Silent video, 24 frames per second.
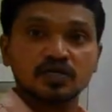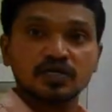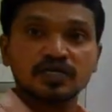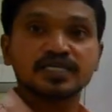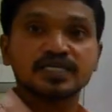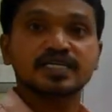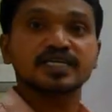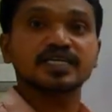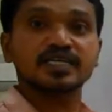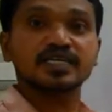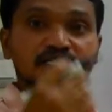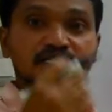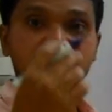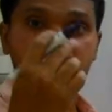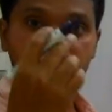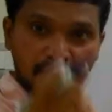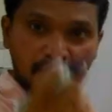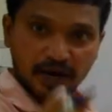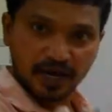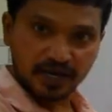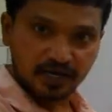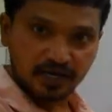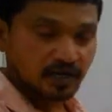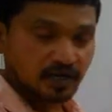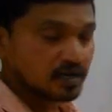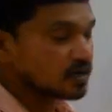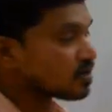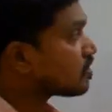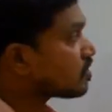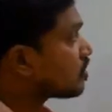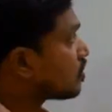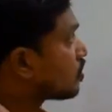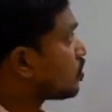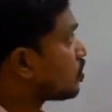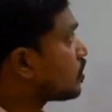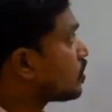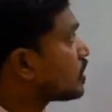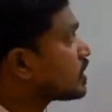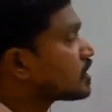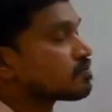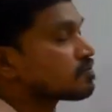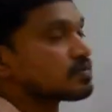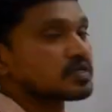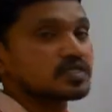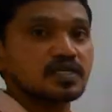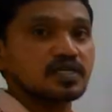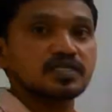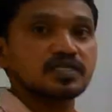teres minor, lower
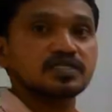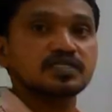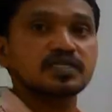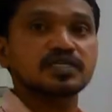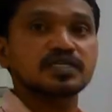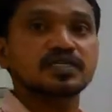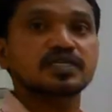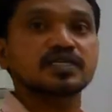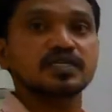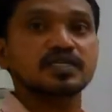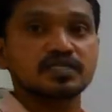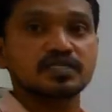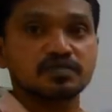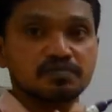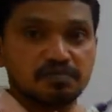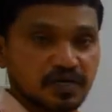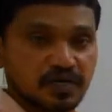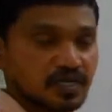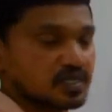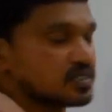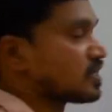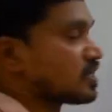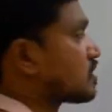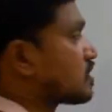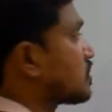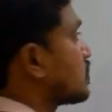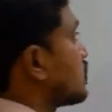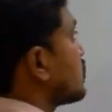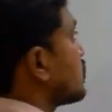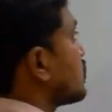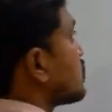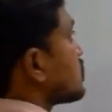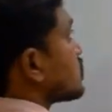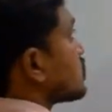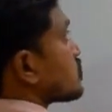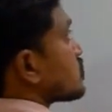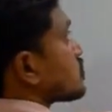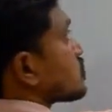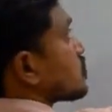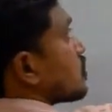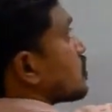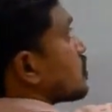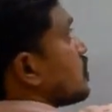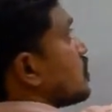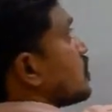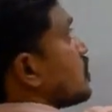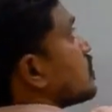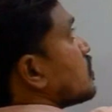muscle is teres major.
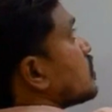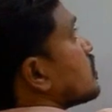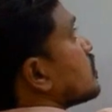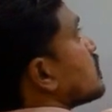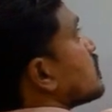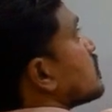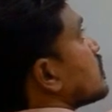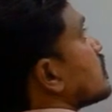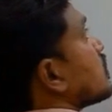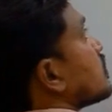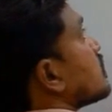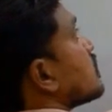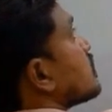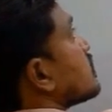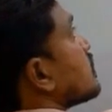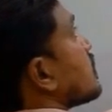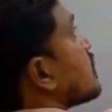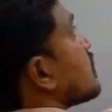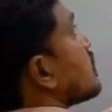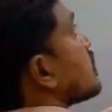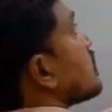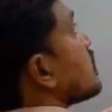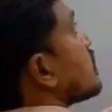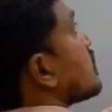So here